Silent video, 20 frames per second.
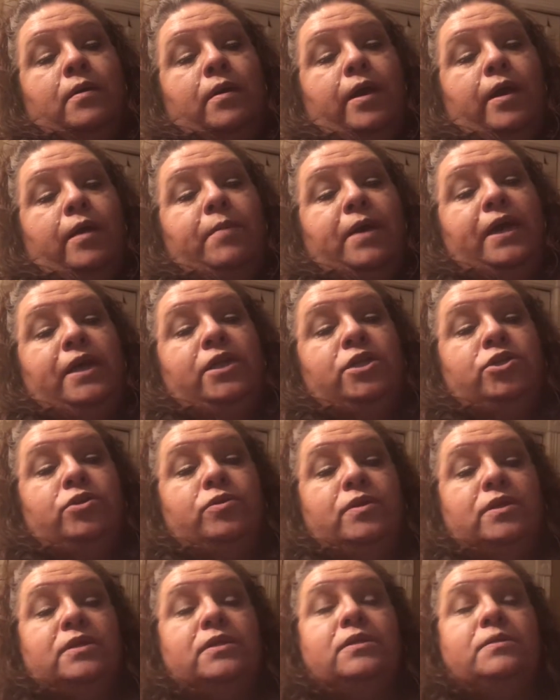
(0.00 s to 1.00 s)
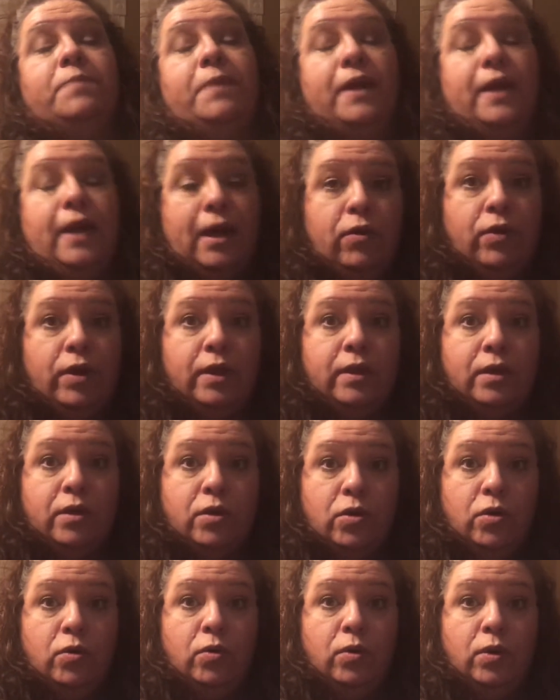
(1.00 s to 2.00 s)
And mind you, this has been out in the
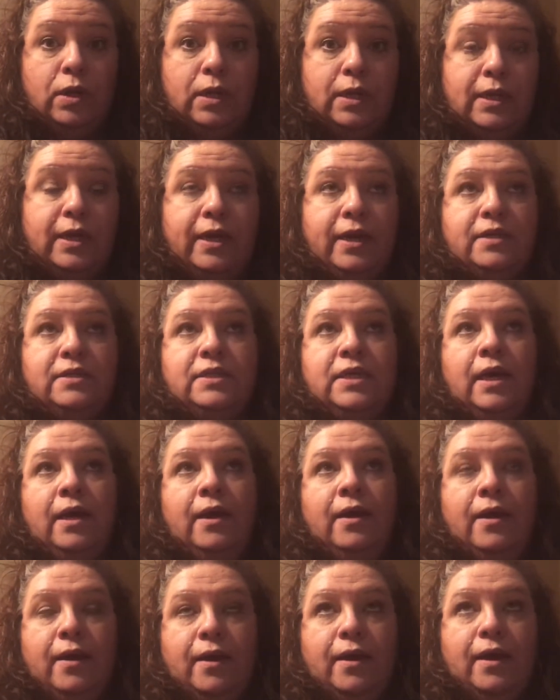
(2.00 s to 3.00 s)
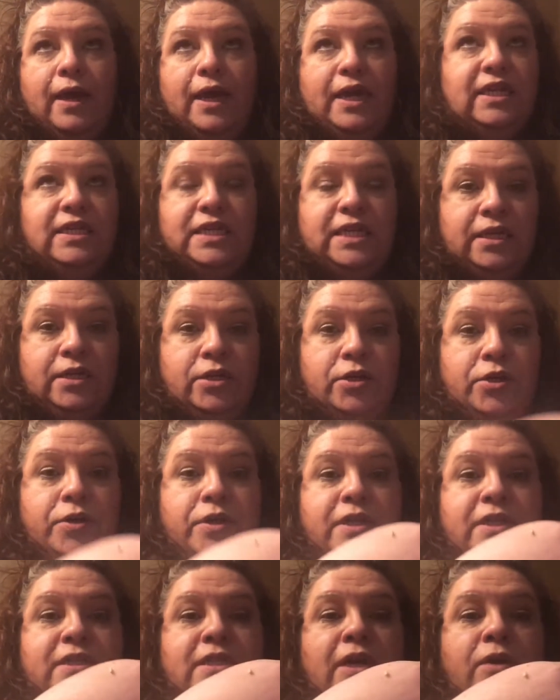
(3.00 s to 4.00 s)
cold and it's 18
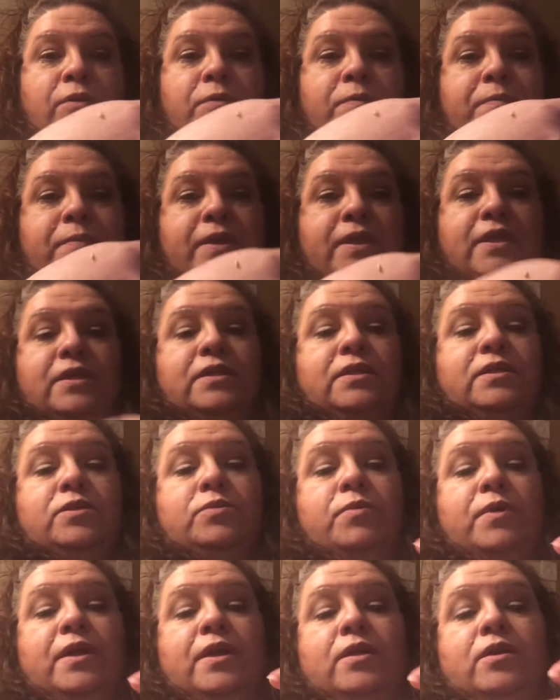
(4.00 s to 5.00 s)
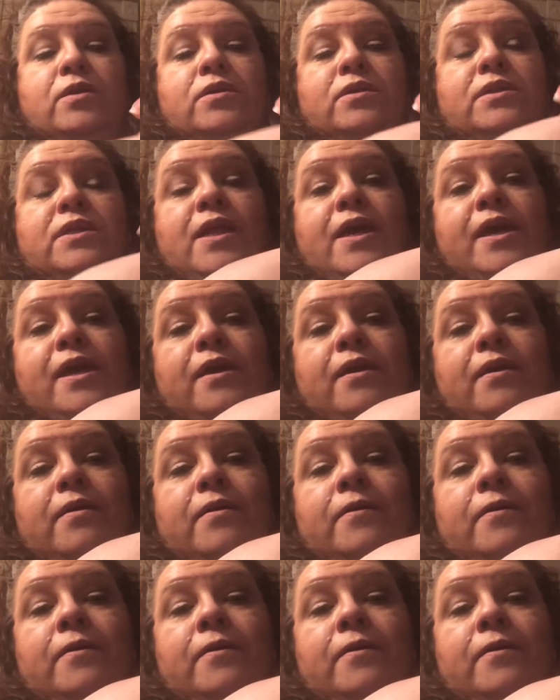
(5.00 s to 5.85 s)
degrees out, but this is what it looks like.